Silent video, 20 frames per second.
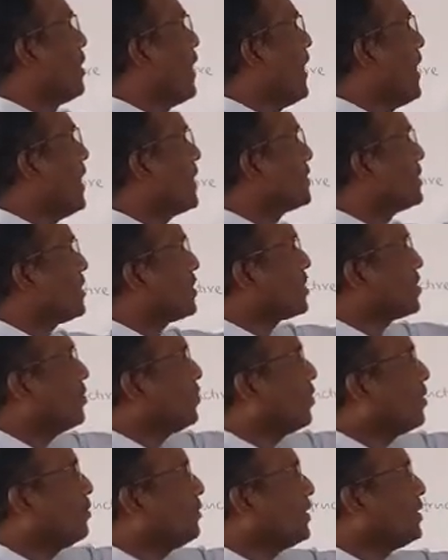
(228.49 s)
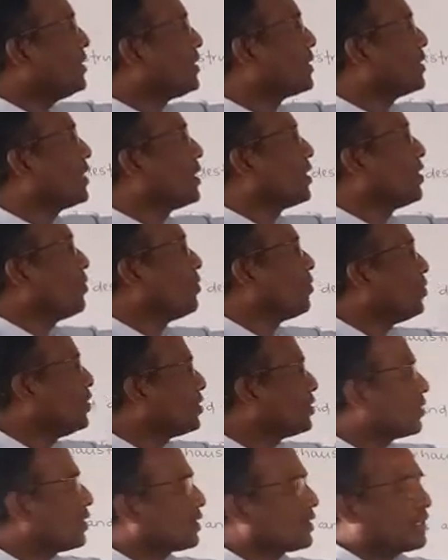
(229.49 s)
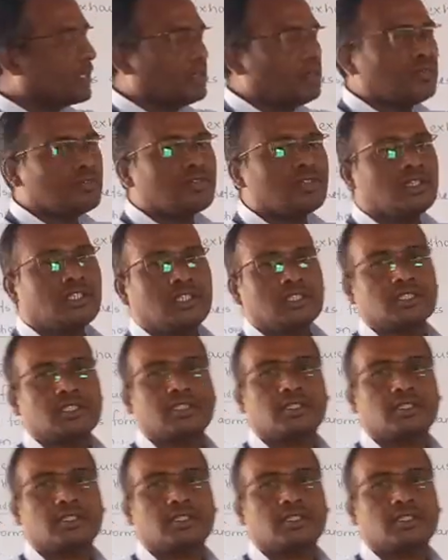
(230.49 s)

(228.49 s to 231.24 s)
Exhaustible means which one can finish,